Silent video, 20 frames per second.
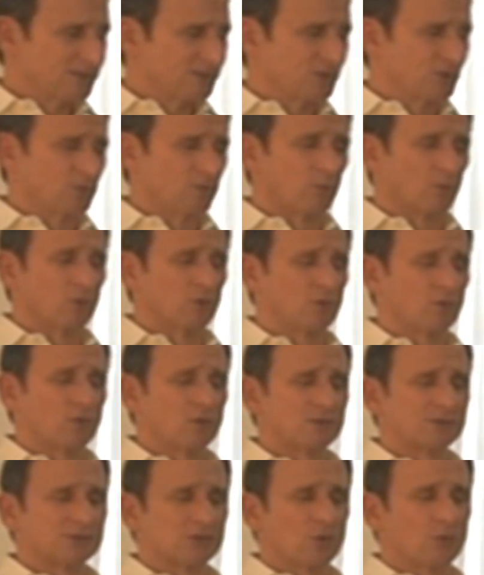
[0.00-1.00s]
at least
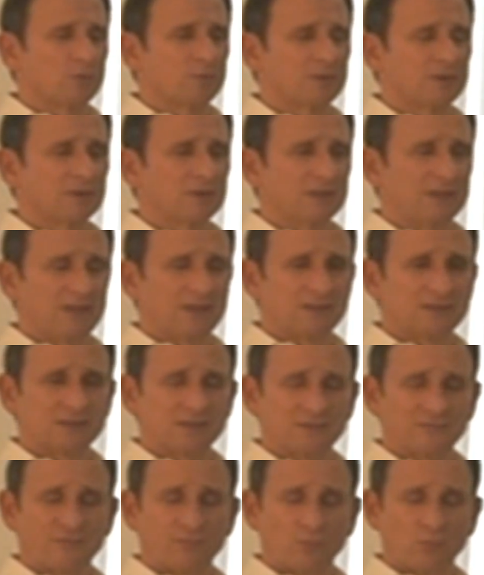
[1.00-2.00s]
two more doors open,
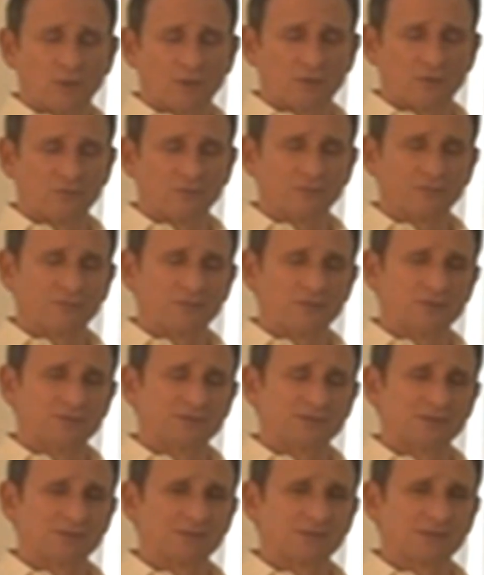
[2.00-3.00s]
leading to wonderful